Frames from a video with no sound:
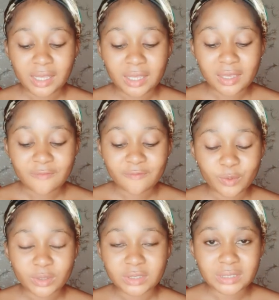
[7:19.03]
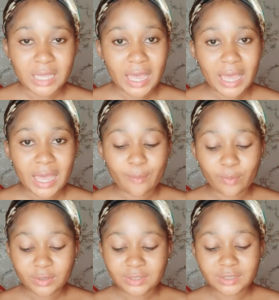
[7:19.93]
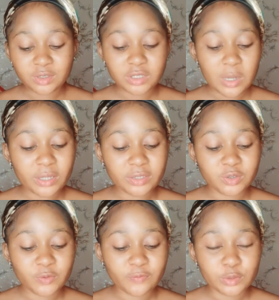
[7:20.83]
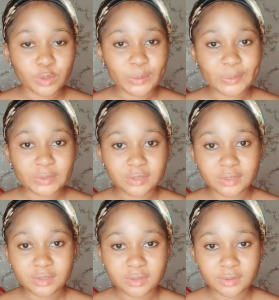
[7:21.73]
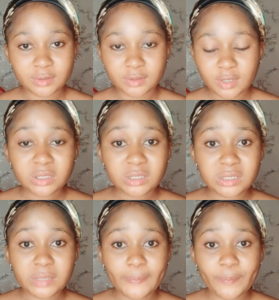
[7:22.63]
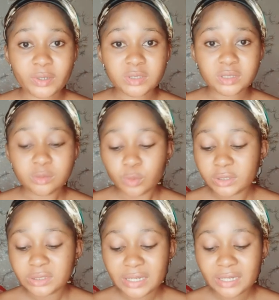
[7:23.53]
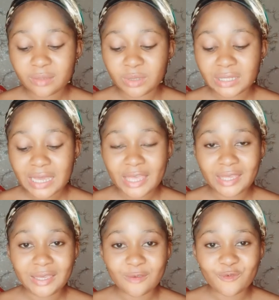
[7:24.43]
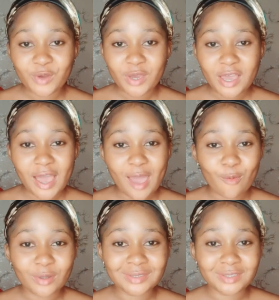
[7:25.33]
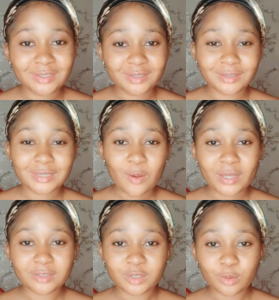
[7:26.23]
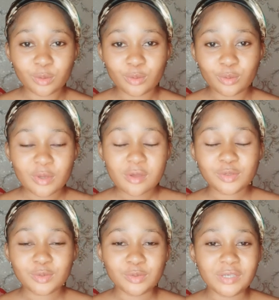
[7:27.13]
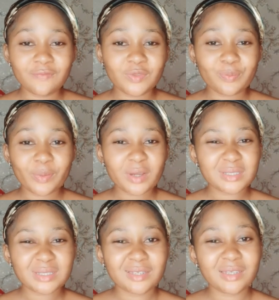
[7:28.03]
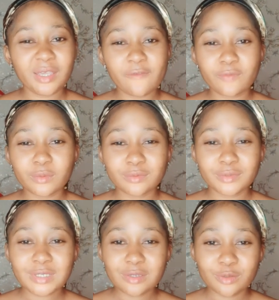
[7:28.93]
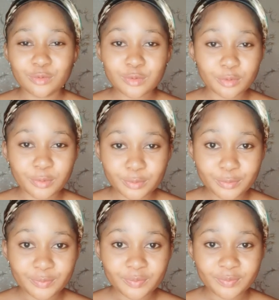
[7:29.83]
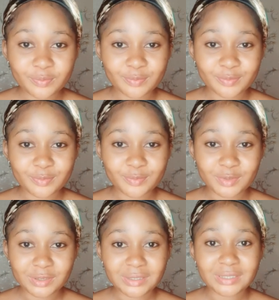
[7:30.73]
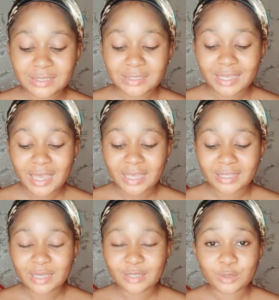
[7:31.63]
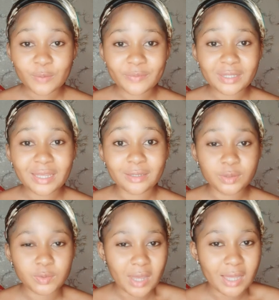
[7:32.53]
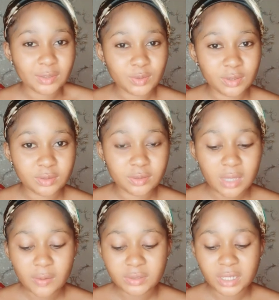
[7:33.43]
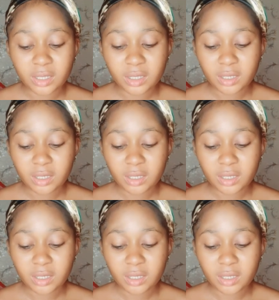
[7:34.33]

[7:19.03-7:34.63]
if, because I bought this shower gel for someone, so the person was telling me that if I want this shower gel to give the person an even skin tone, you understand, there is something I need to add to it. So I was like,